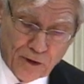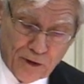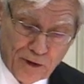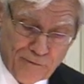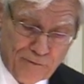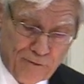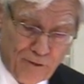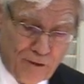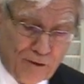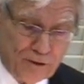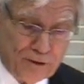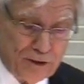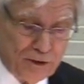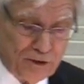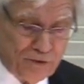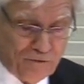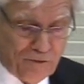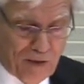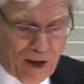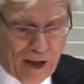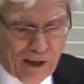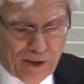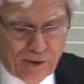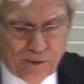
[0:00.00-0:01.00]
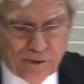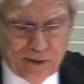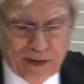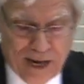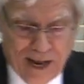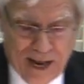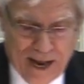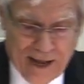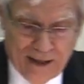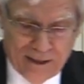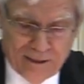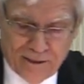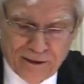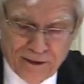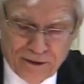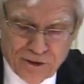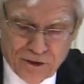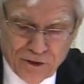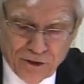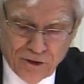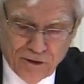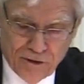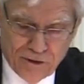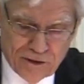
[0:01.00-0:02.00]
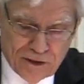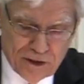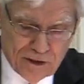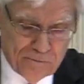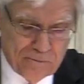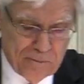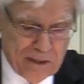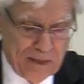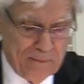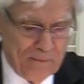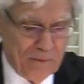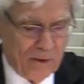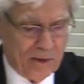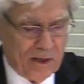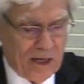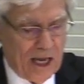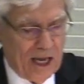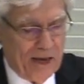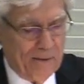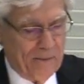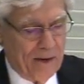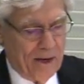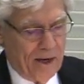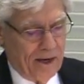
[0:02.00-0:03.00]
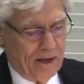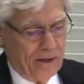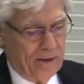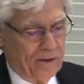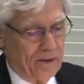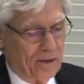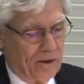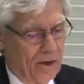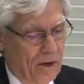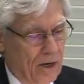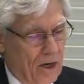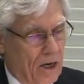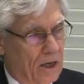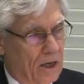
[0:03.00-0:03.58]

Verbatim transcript: conversions followed at the church as people came under